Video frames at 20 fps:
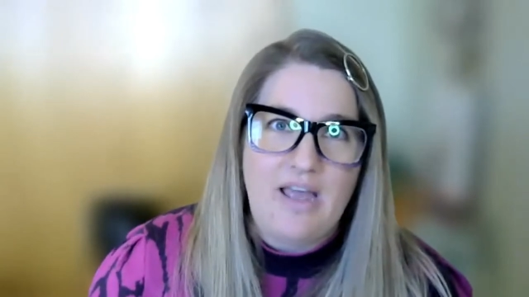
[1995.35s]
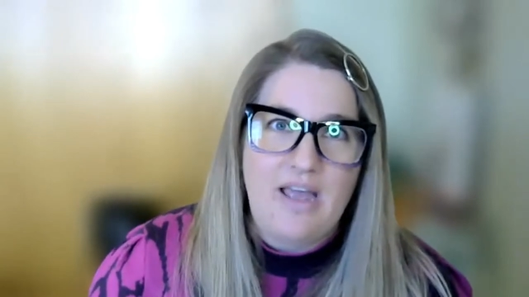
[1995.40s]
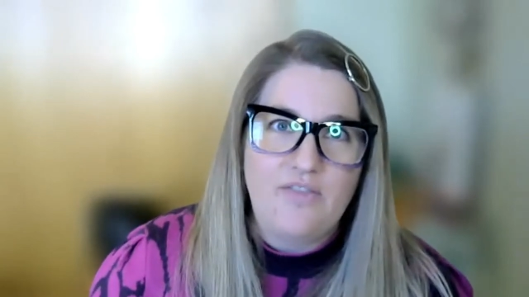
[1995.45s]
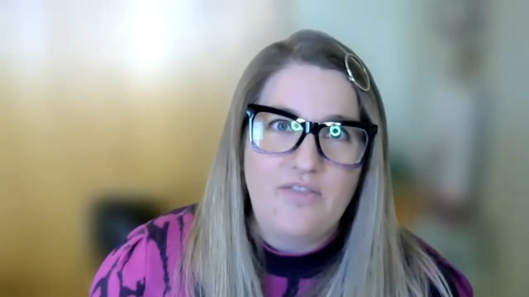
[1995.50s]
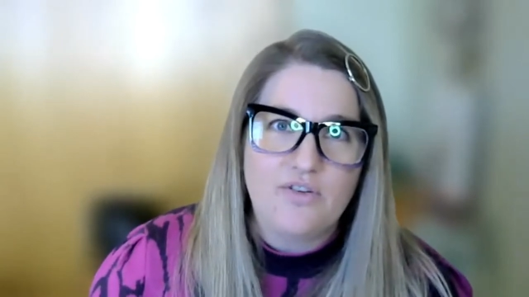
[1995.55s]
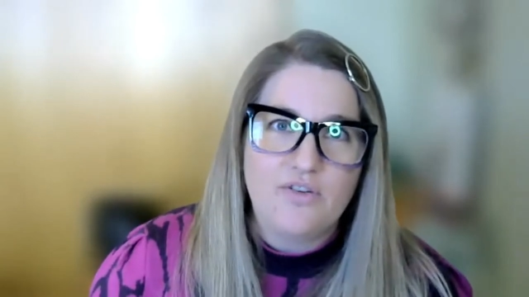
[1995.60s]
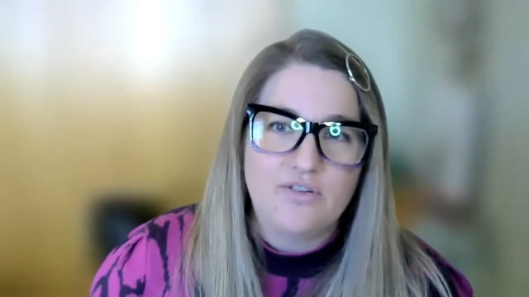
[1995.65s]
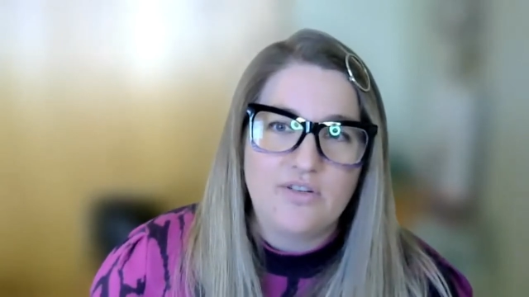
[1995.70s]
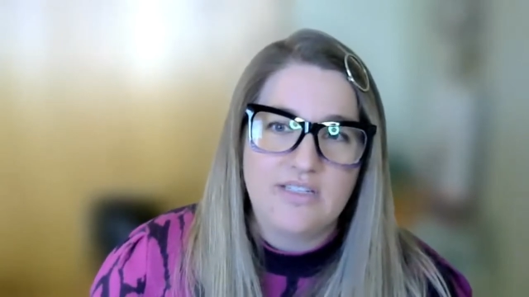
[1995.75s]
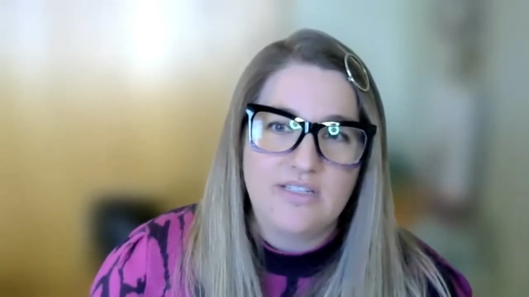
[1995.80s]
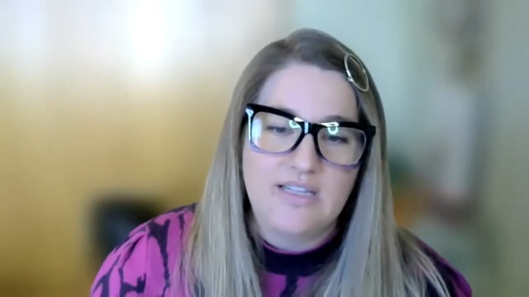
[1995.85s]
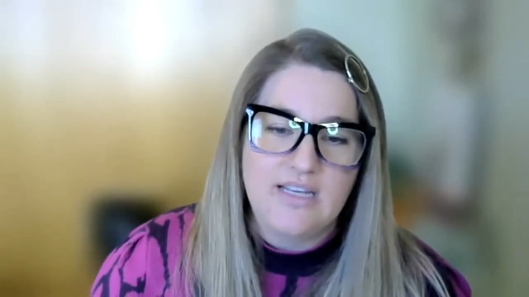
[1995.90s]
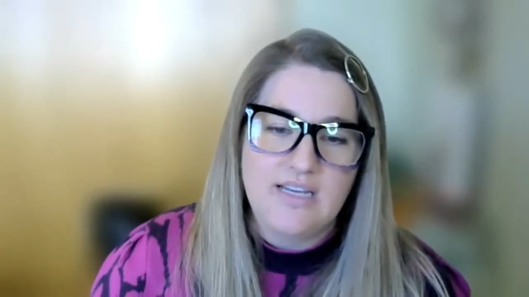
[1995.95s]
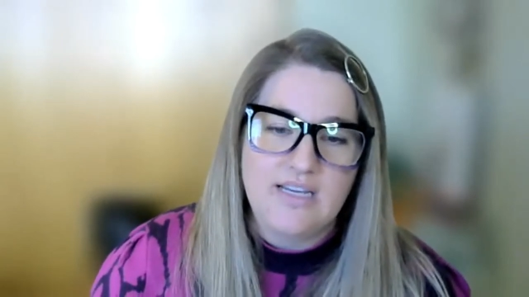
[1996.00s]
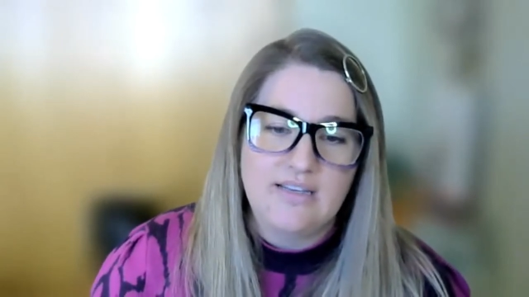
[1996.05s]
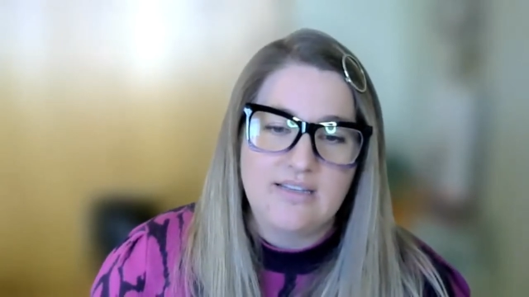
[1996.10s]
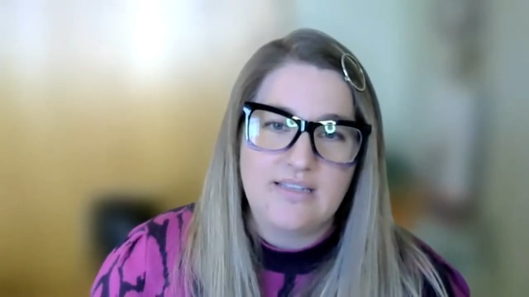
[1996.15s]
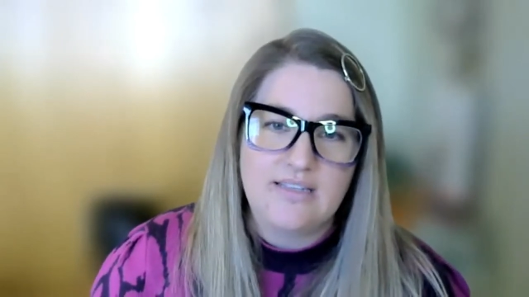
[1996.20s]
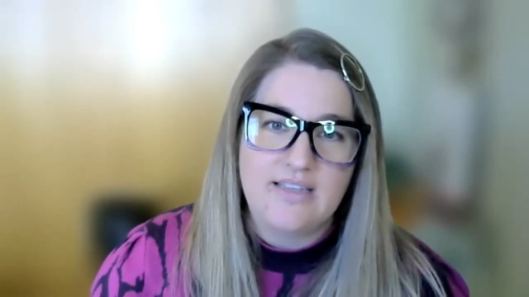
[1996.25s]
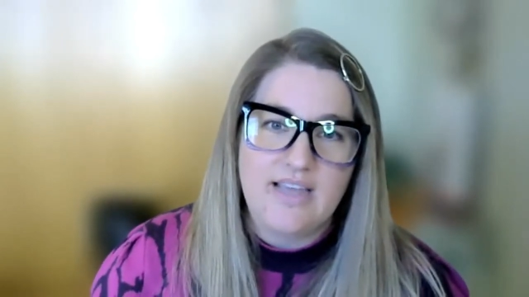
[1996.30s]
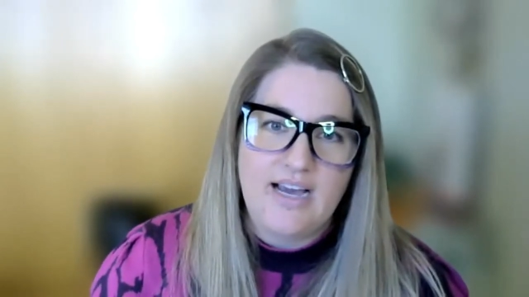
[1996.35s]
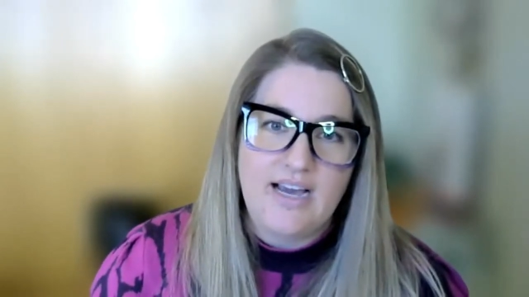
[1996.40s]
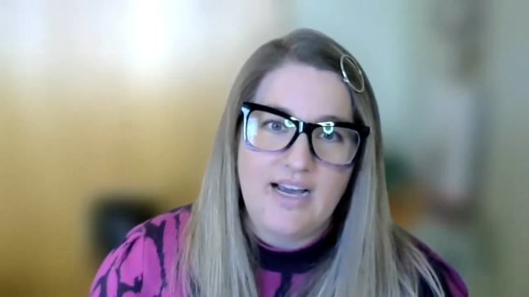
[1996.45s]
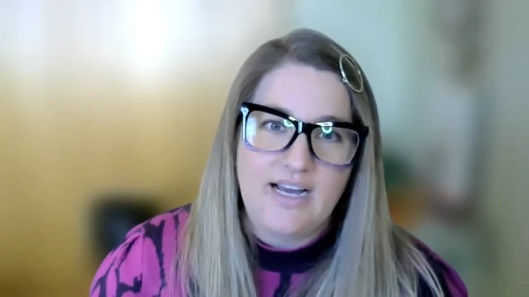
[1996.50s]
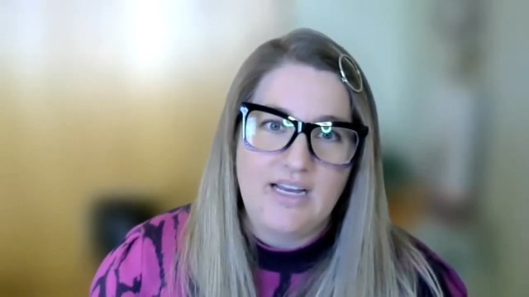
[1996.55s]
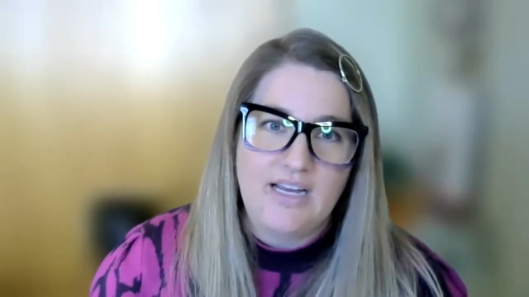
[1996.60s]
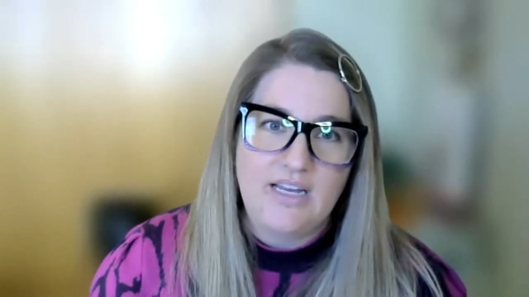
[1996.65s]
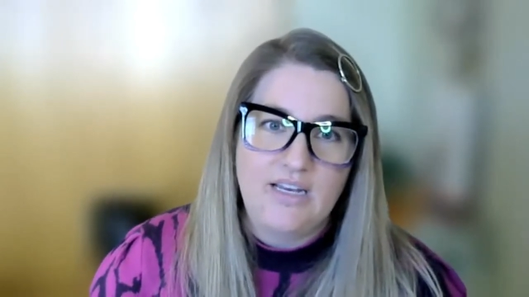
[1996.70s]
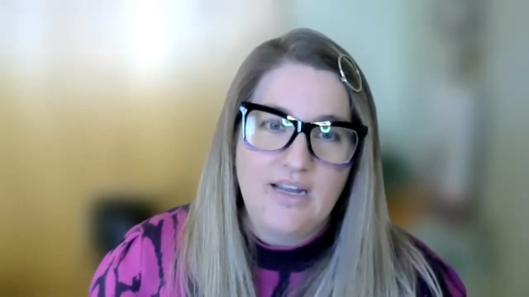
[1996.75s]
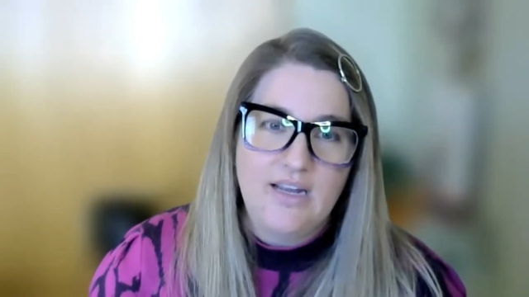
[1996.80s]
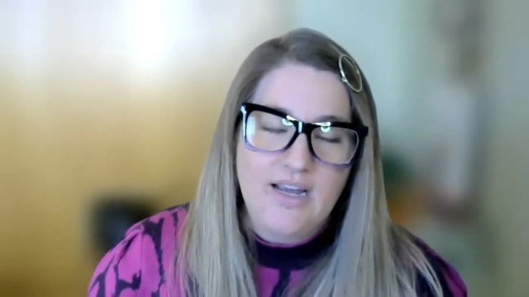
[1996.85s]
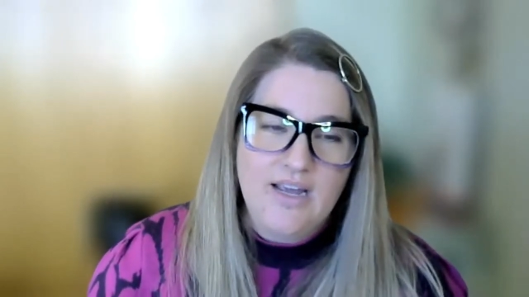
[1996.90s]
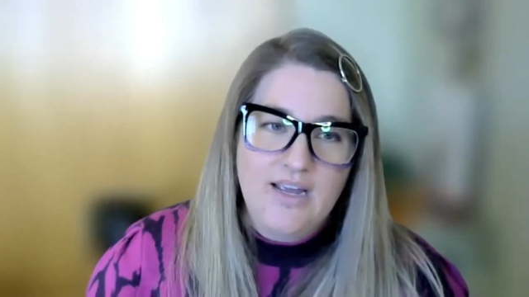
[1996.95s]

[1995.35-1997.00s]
and there's things that